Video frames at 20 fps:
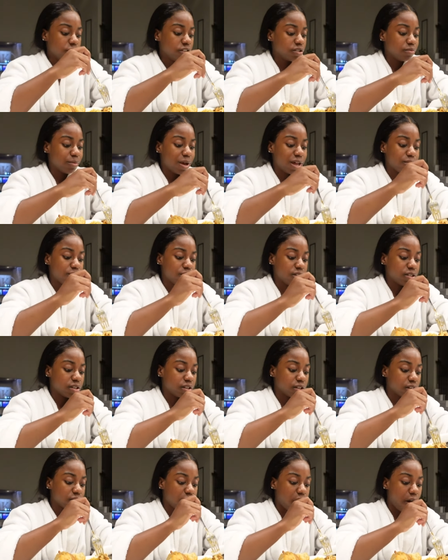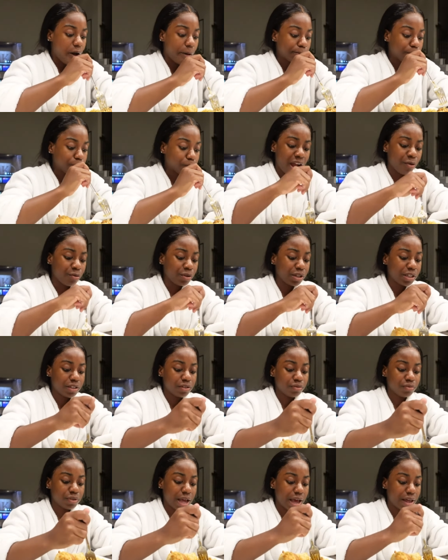It's about to be 10 o'clock. I really
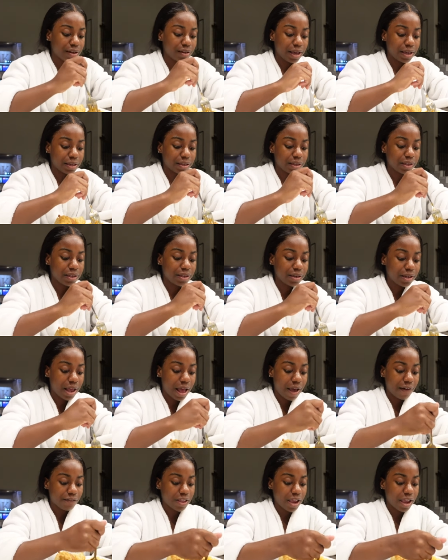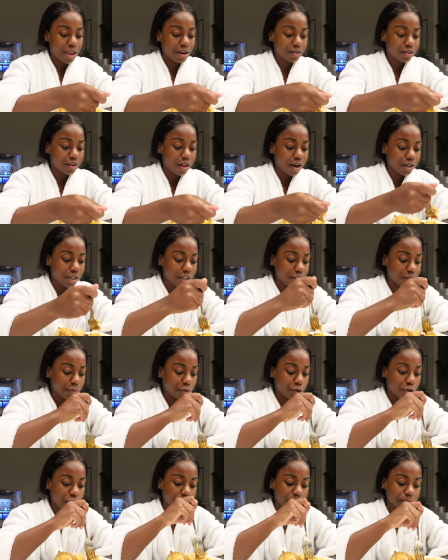do not like eating after 8 o'clock
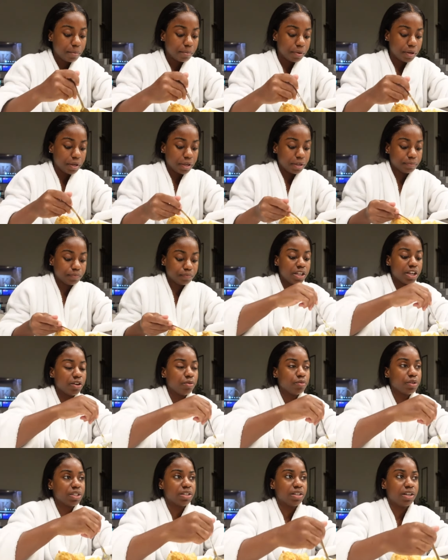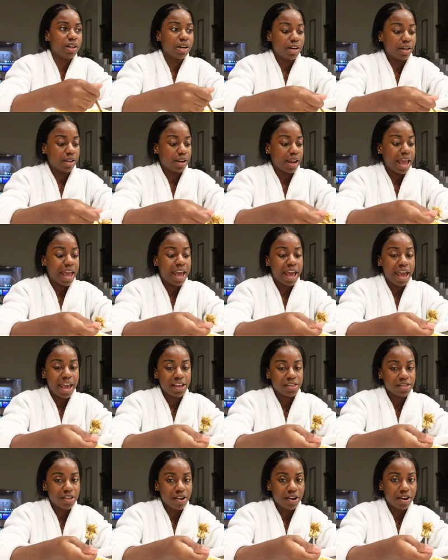anymore. But dinner was done at
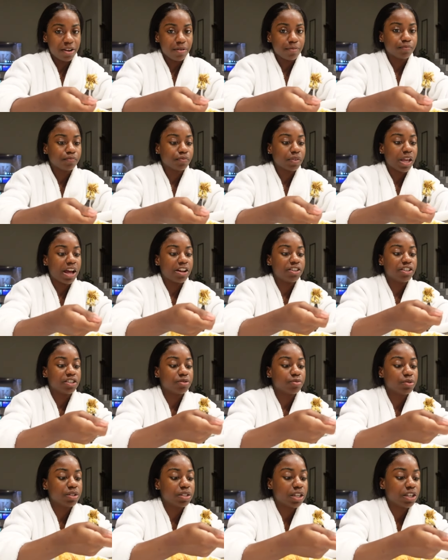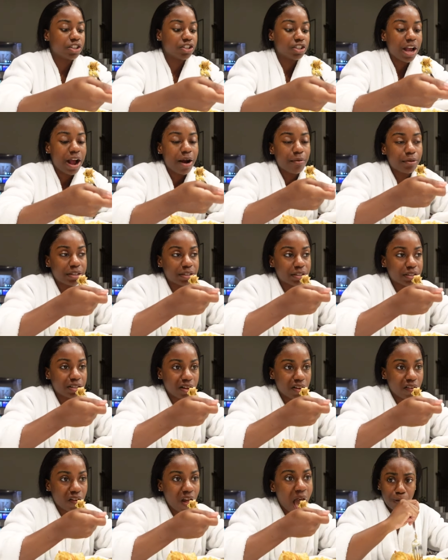8.30. I just was in the shower and
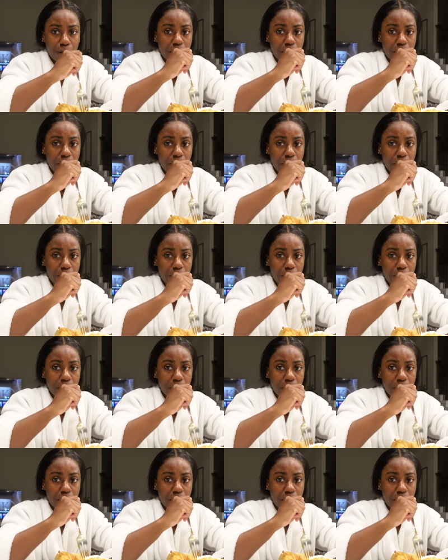stuff.